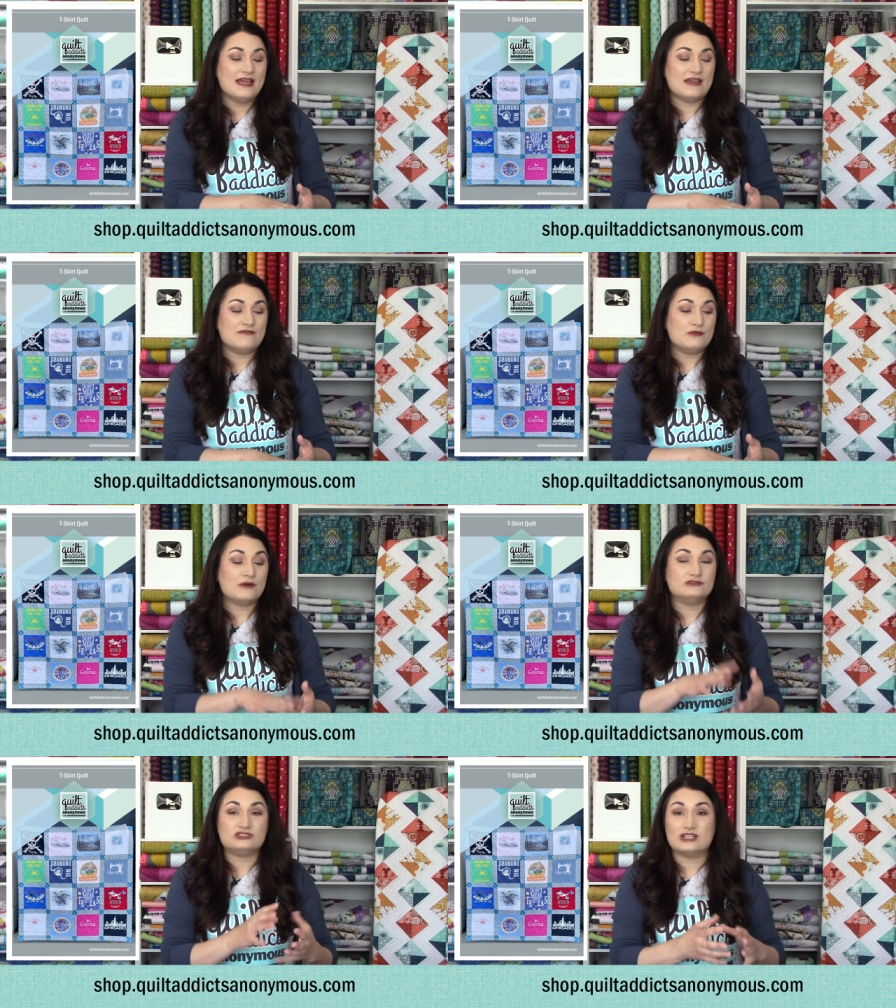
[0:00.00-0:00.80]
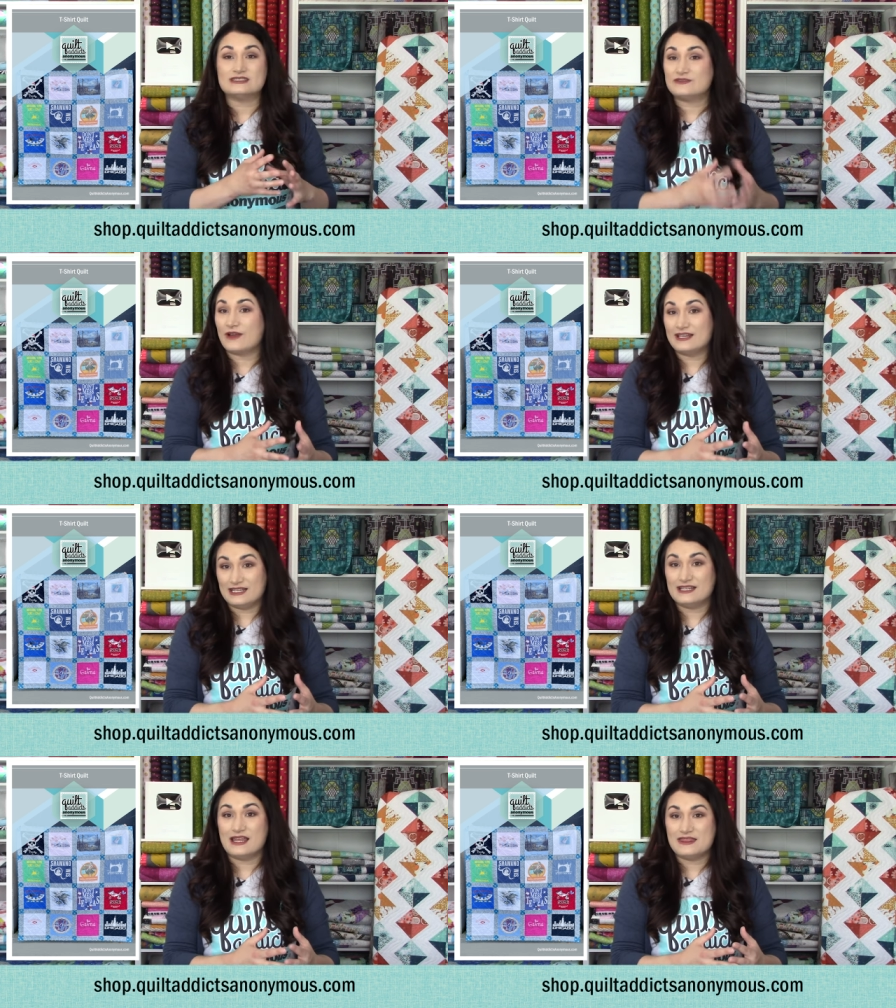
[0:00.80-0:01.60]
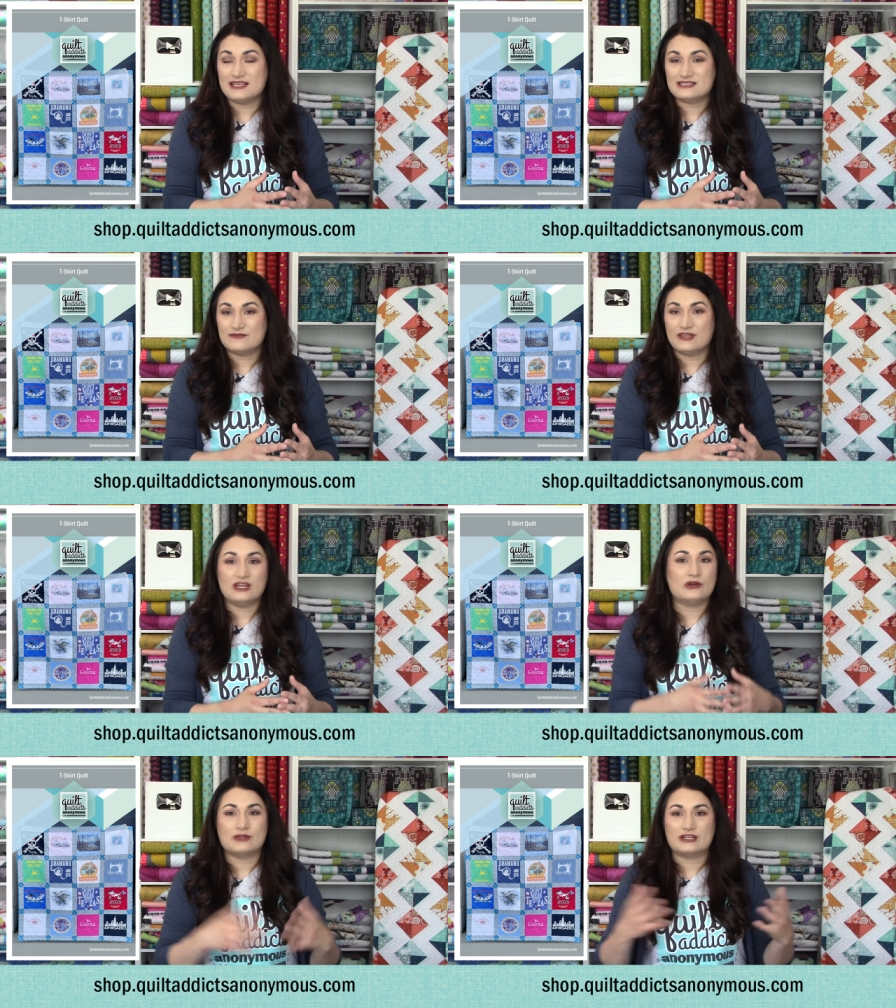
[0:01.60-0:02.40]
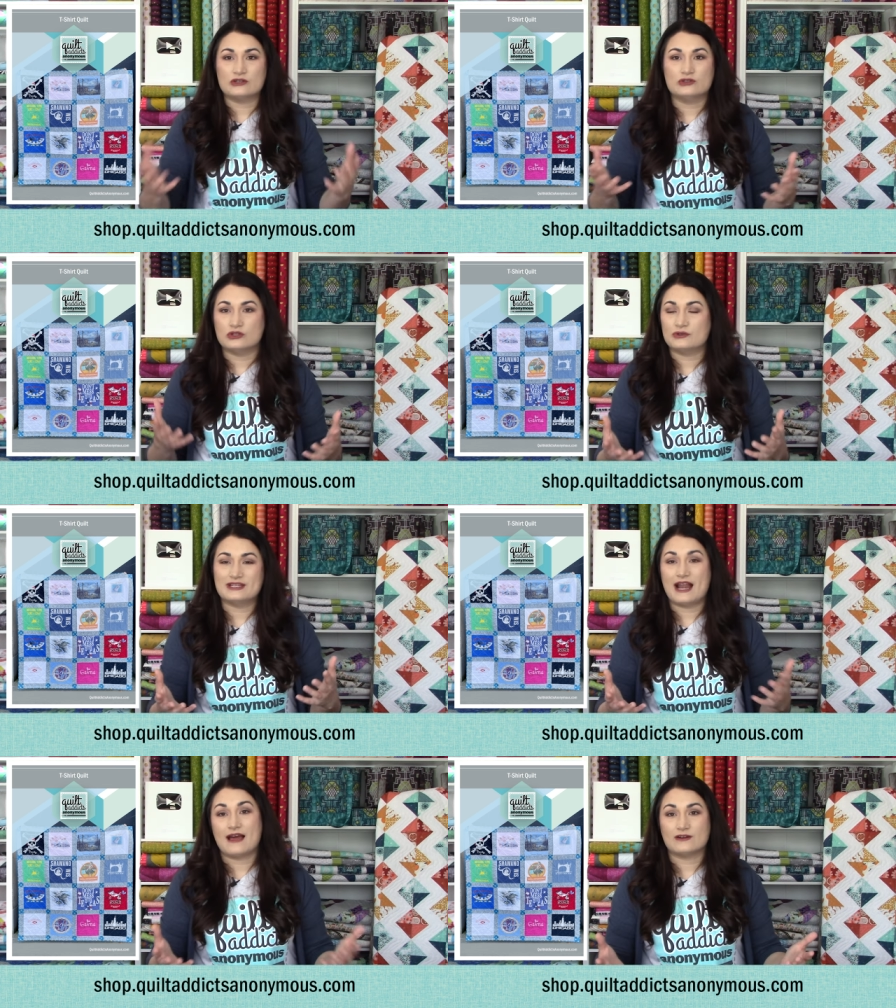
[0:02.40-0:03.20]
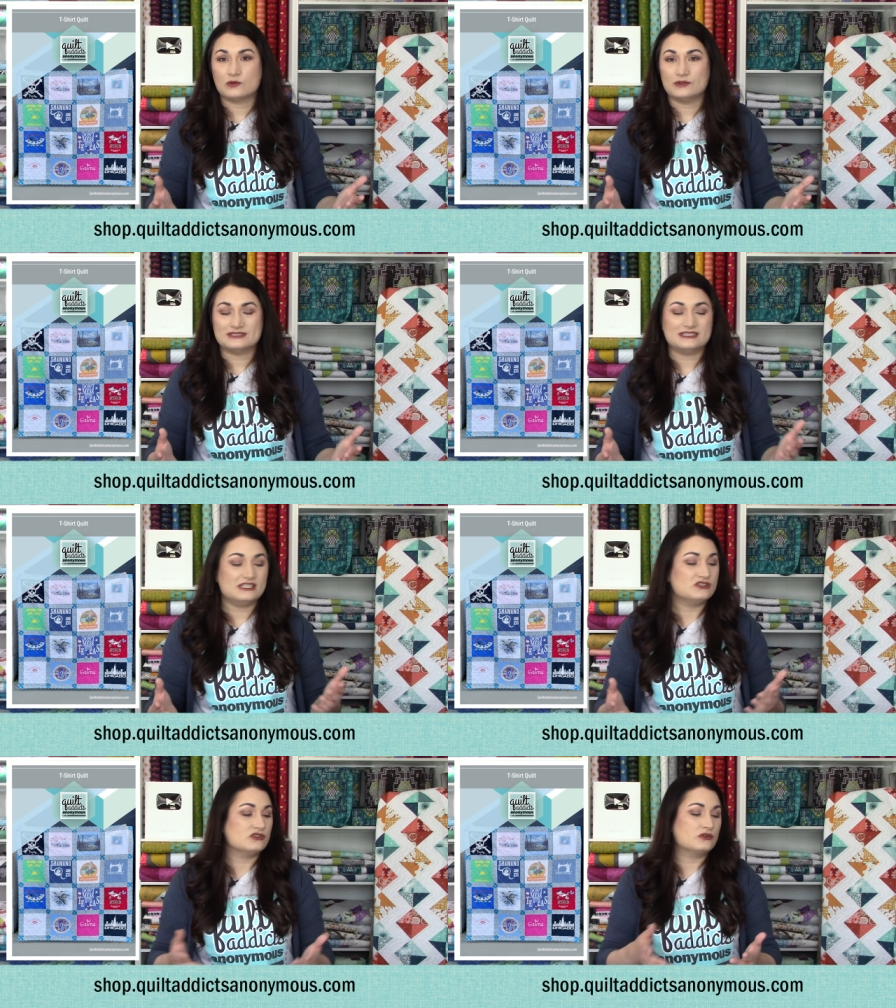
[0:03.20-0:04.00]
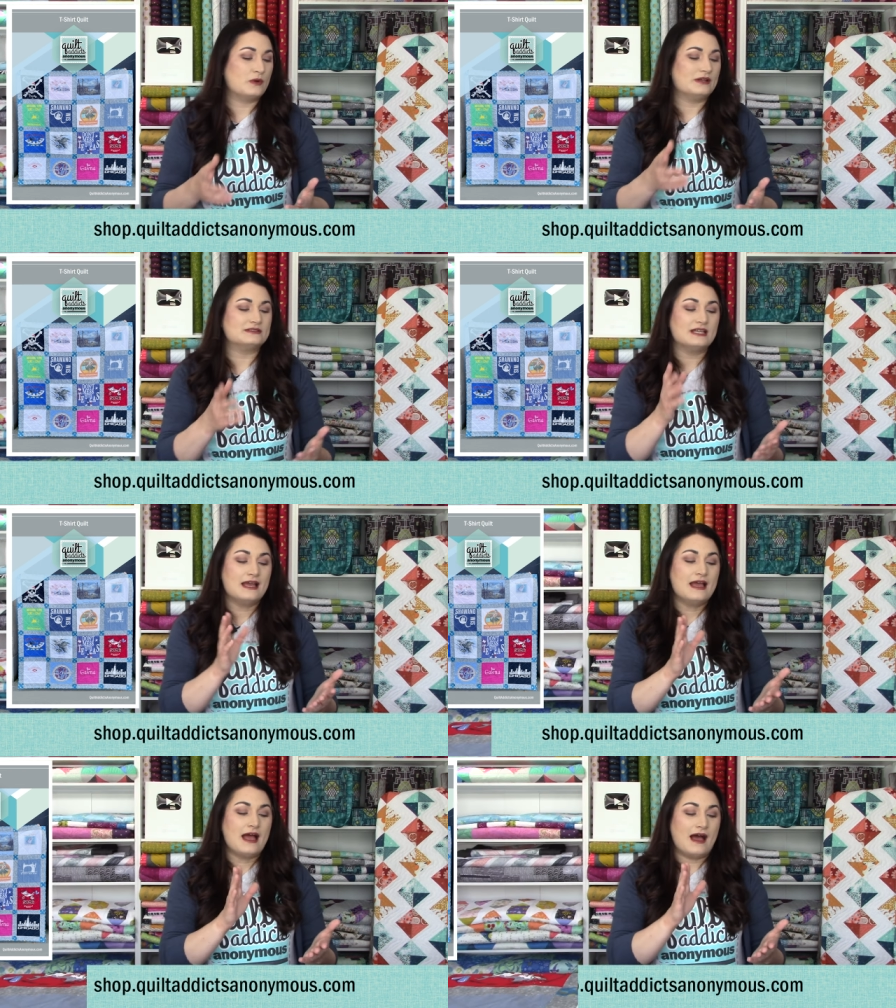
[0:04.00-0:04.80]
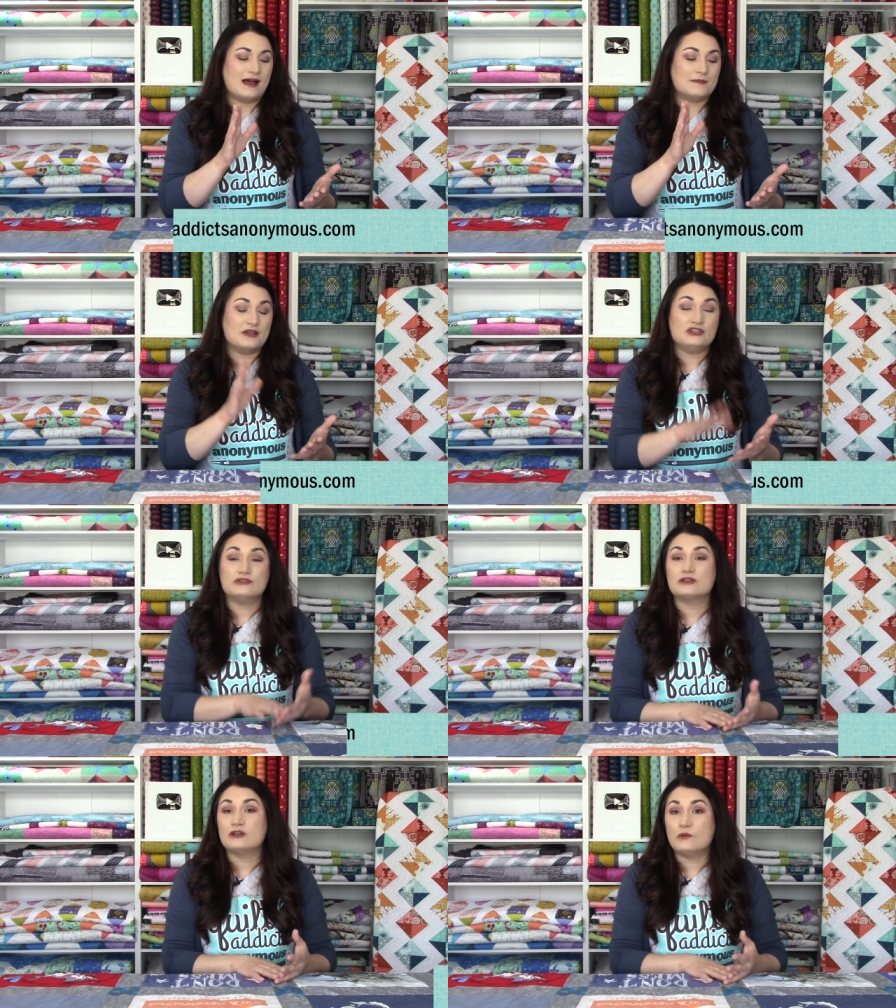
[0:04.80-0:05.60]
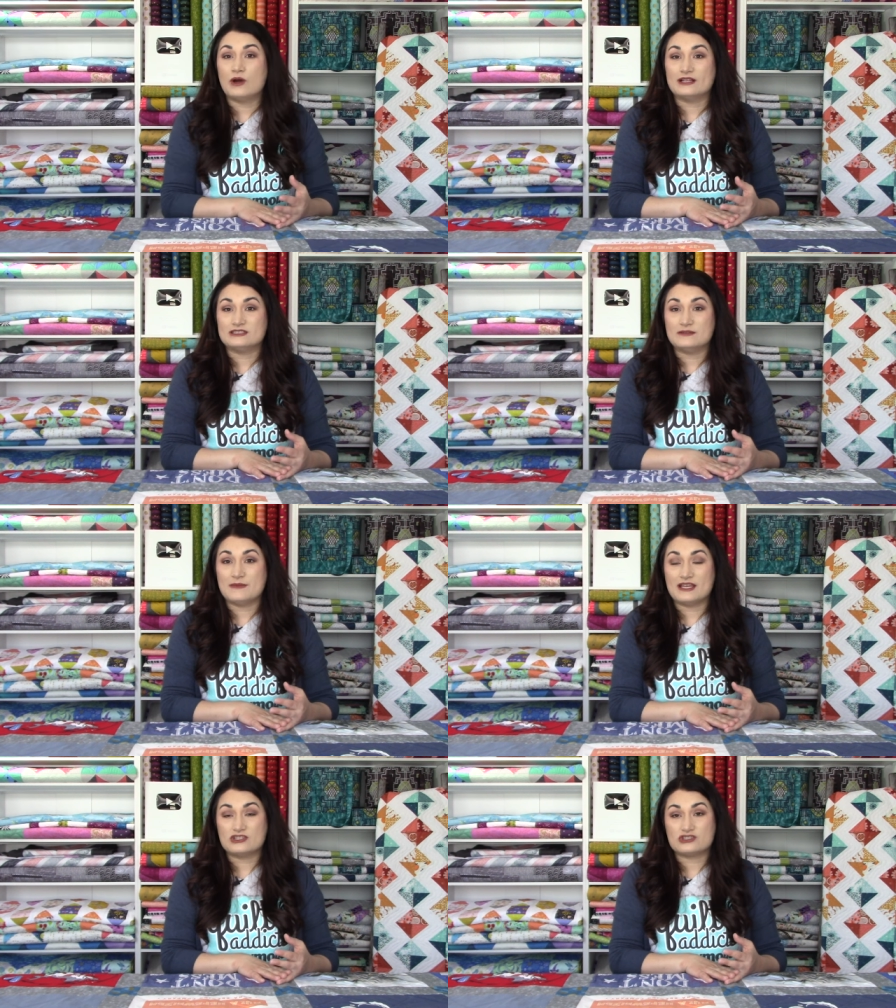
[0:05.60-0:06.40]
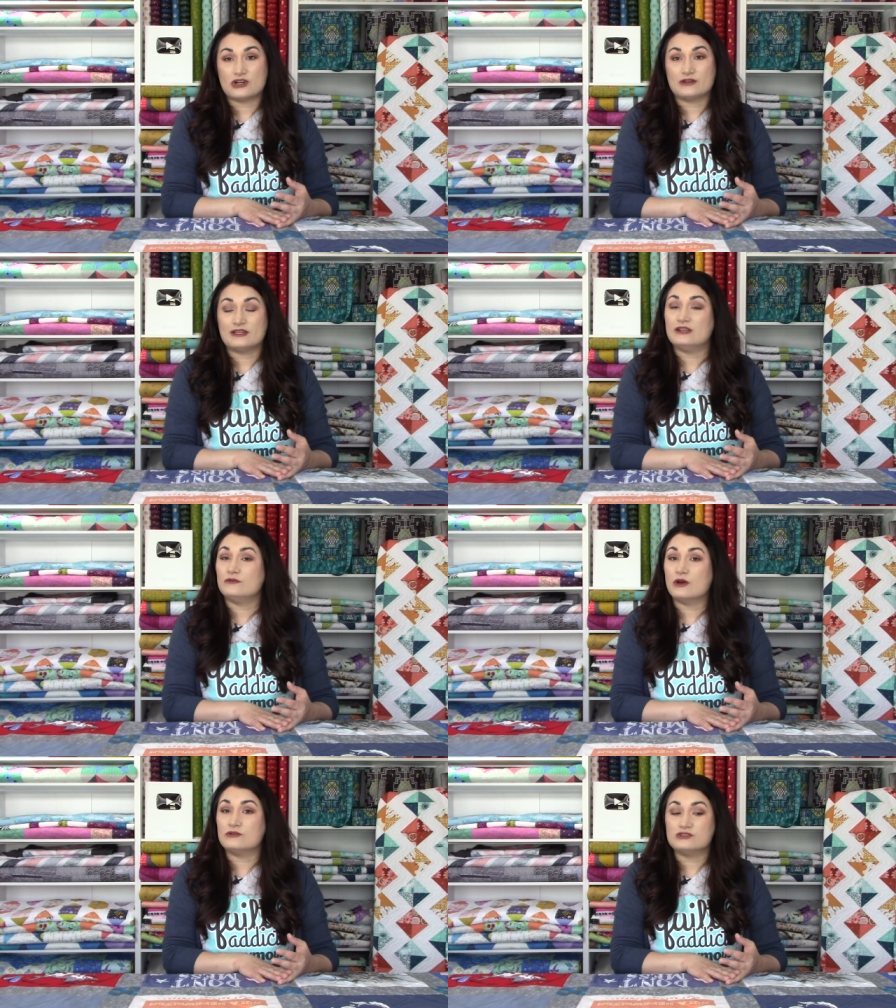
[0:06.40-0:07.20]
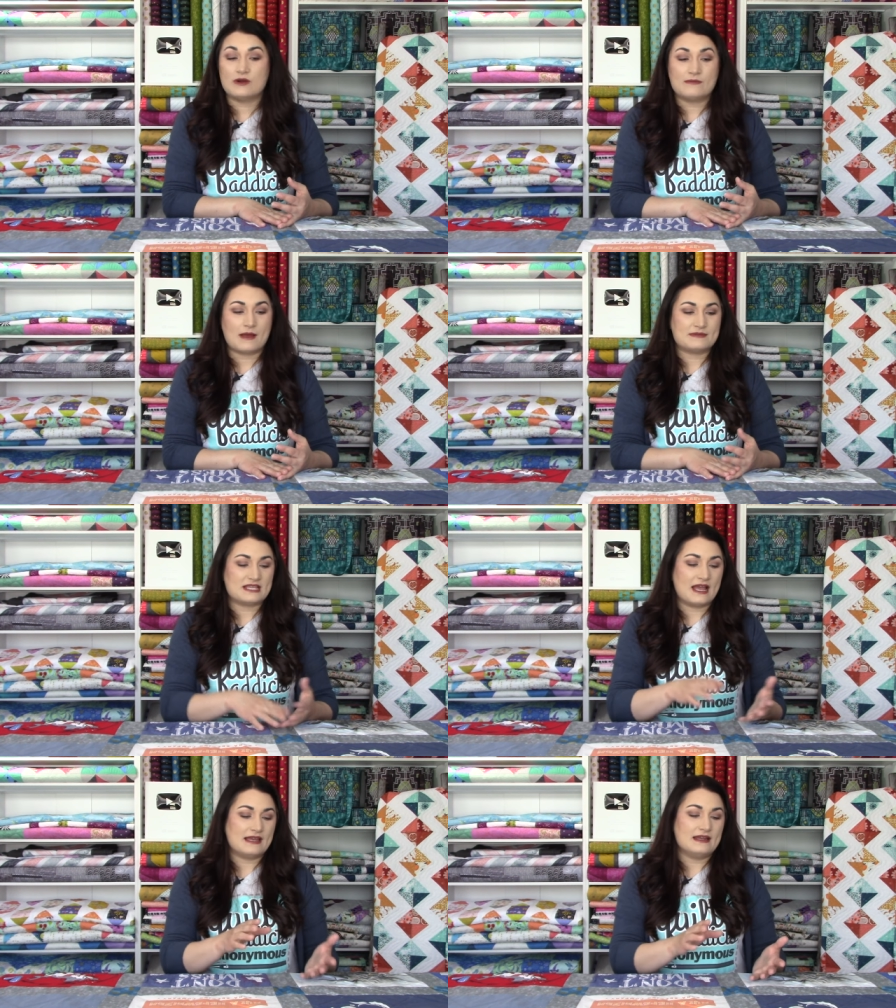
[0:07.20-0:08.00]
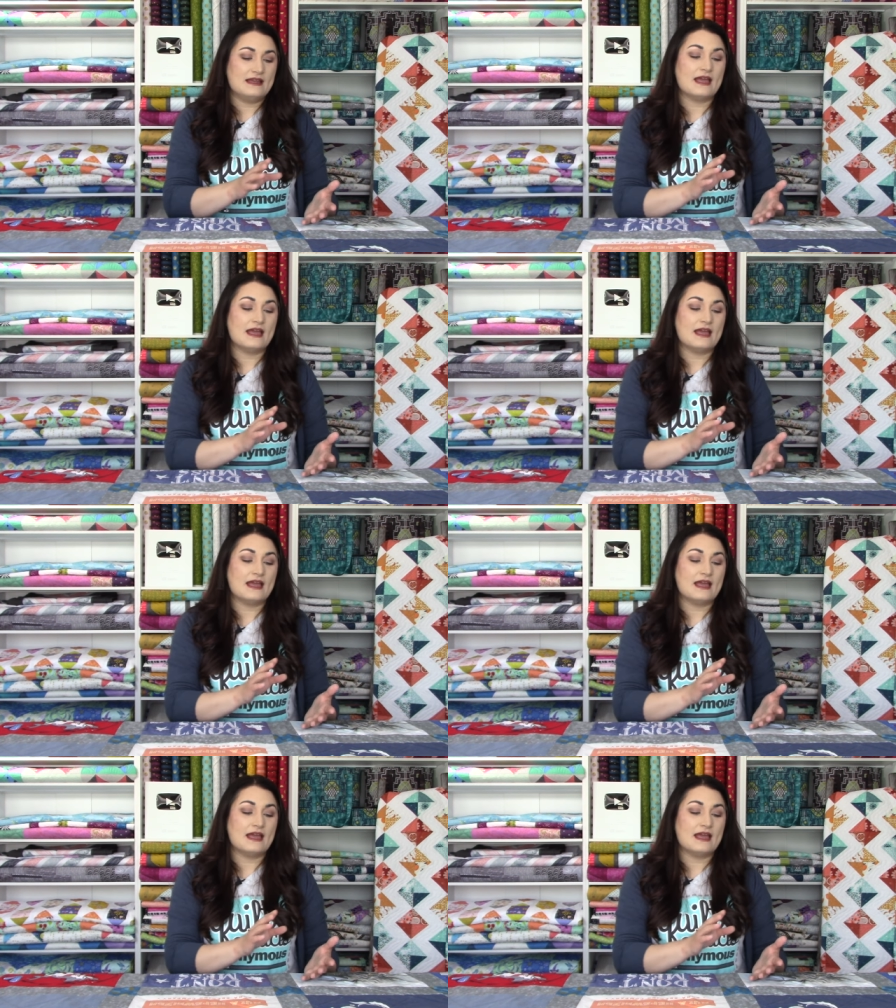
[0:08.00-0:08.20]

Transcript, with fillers: If you are just finding this video, like you're Googling how to quilt a t-shirt quilt, um, you're gonna want to make sure that you go to our website.